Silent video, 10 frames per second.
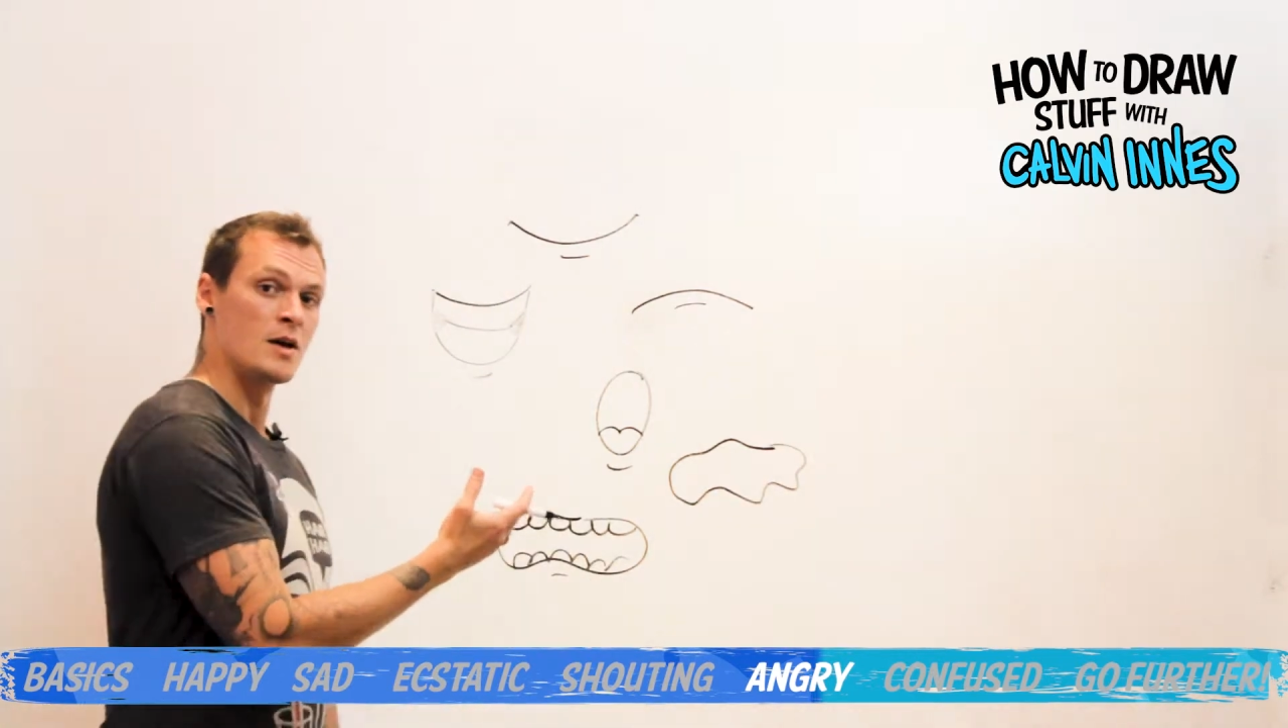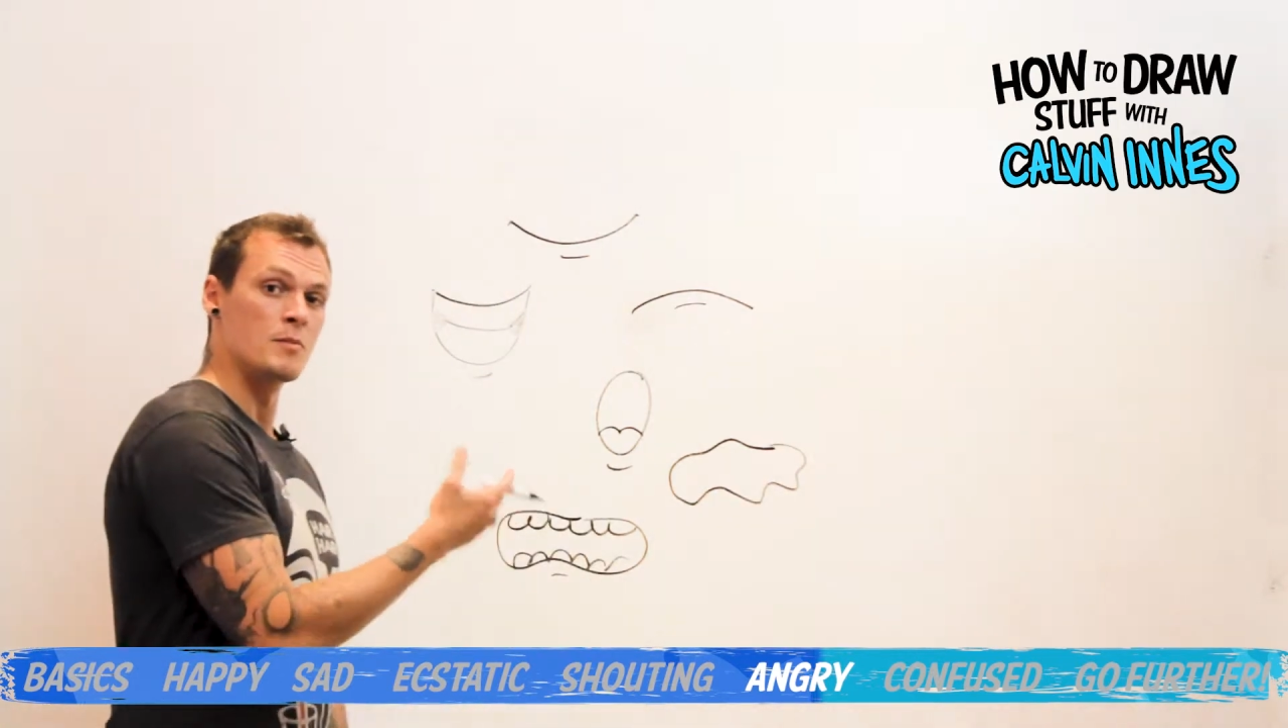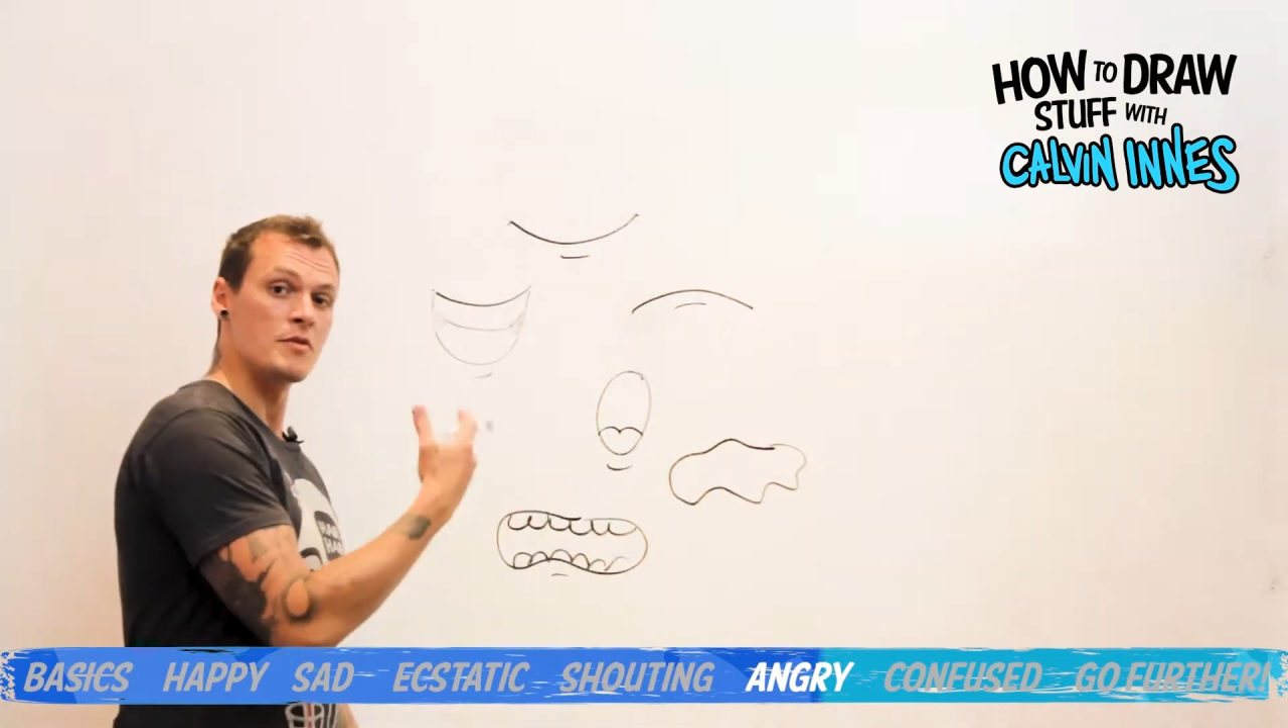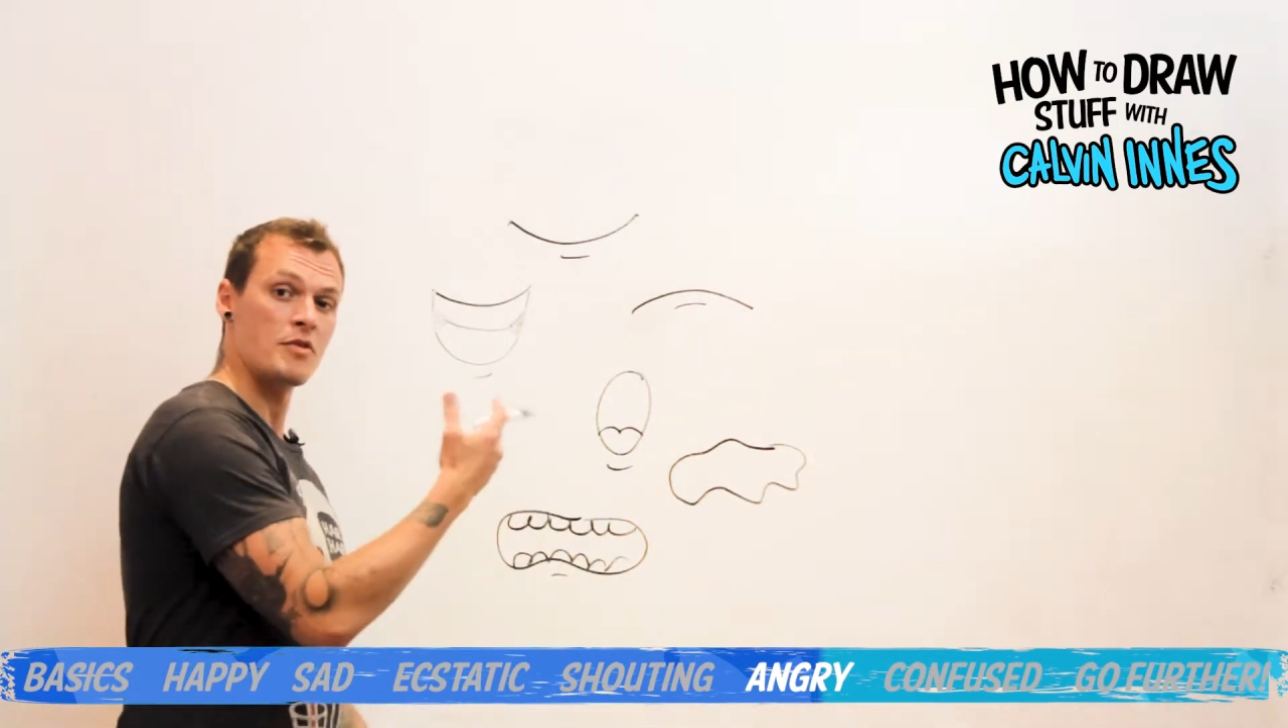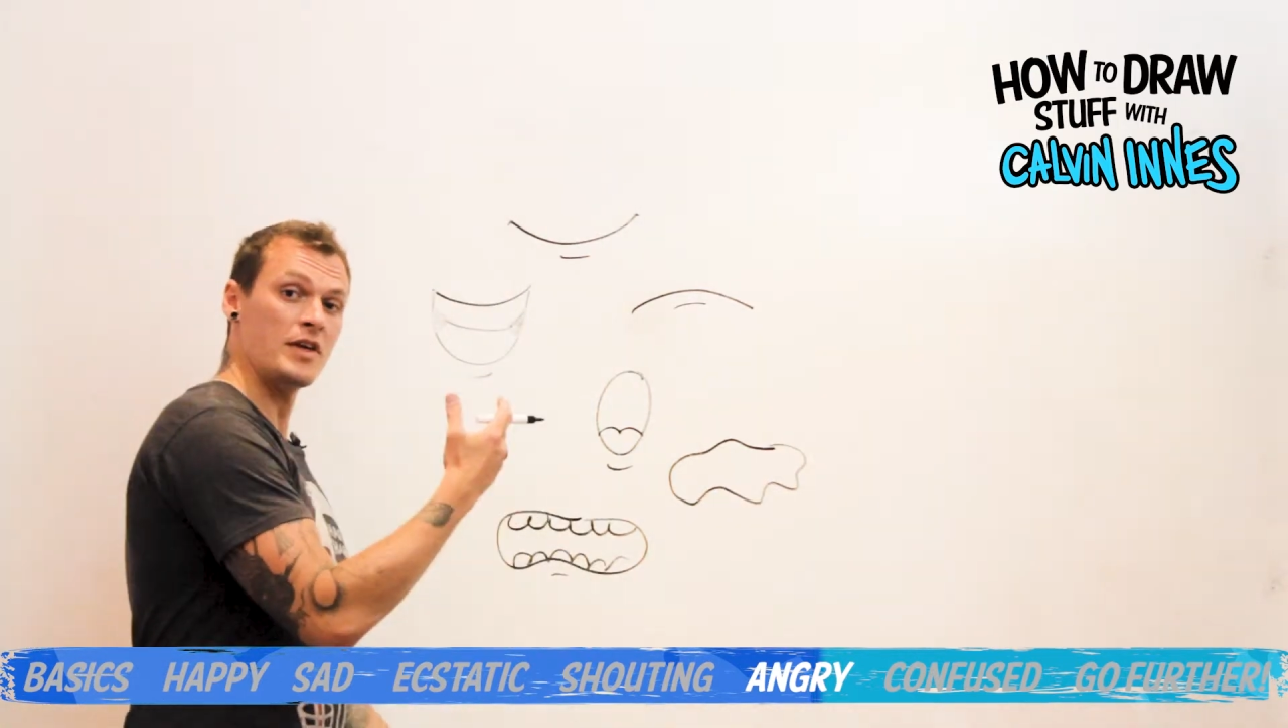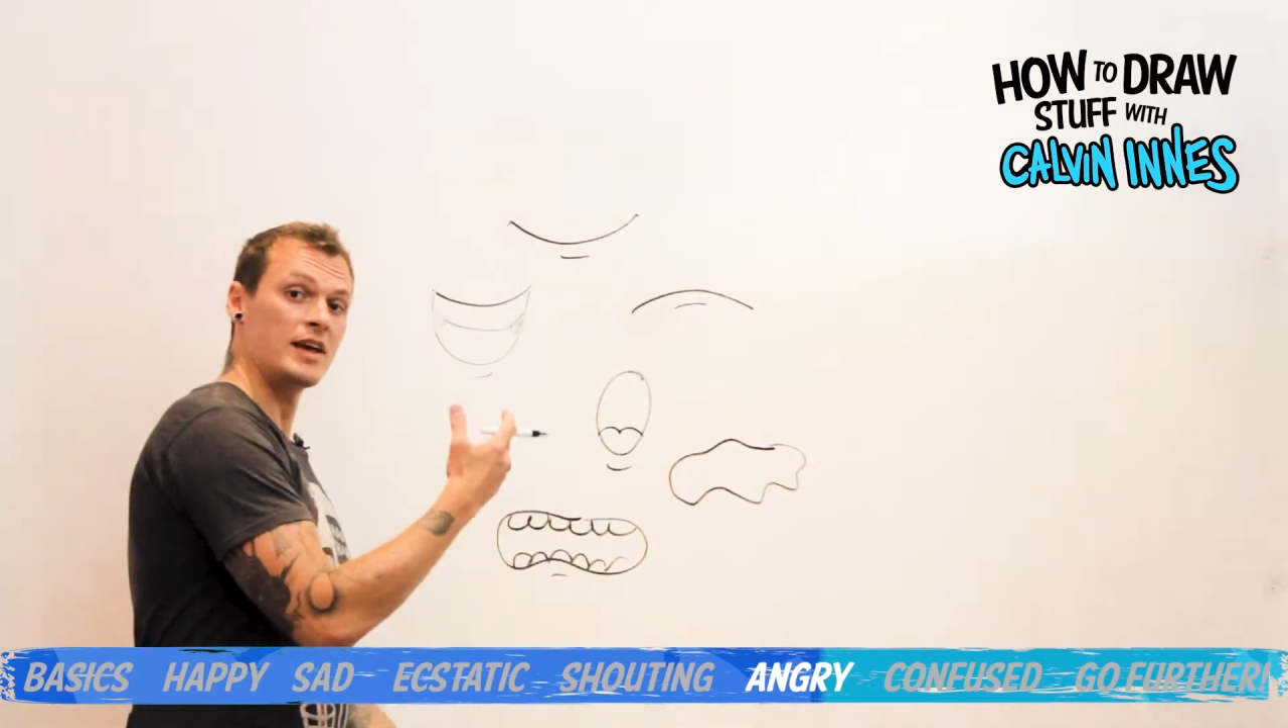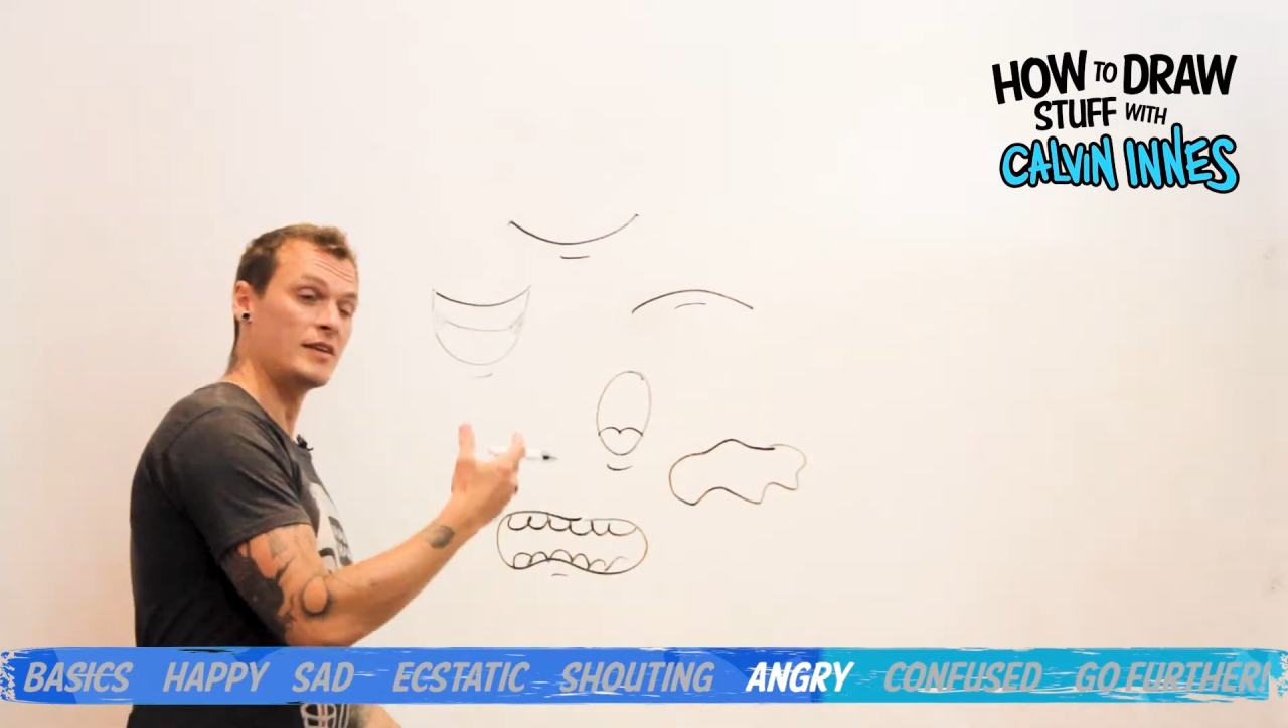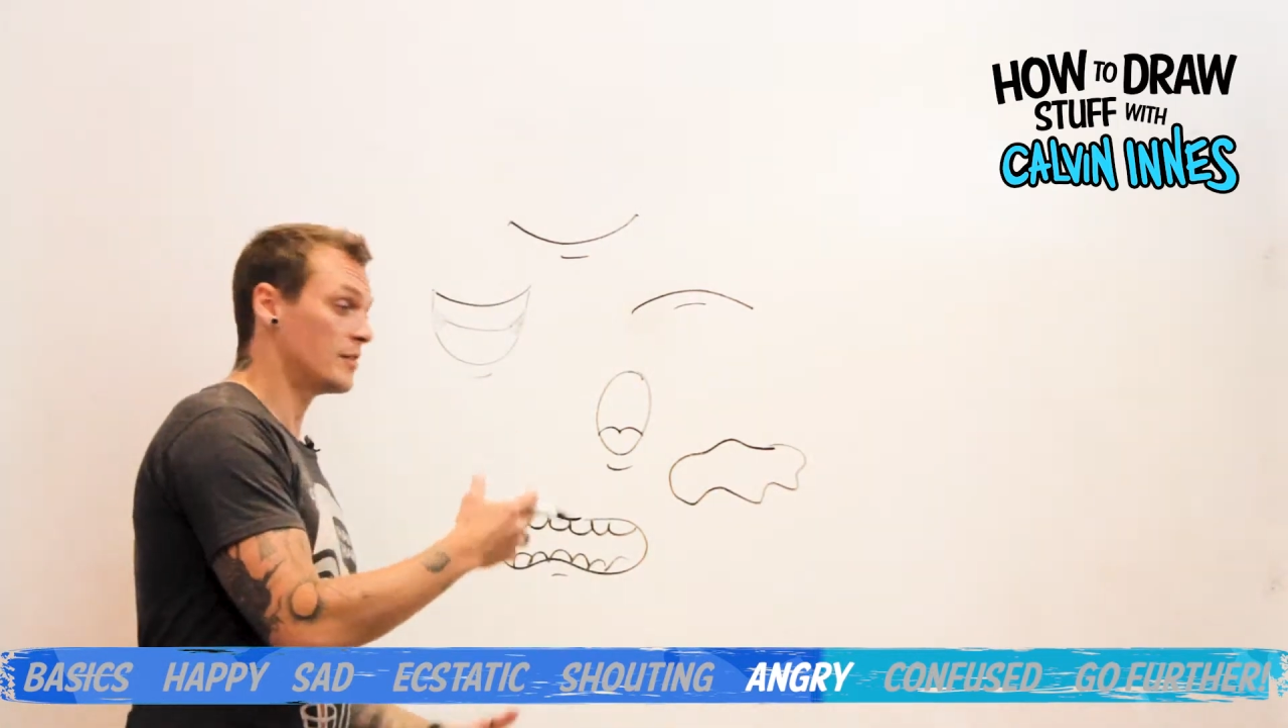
But the thing is,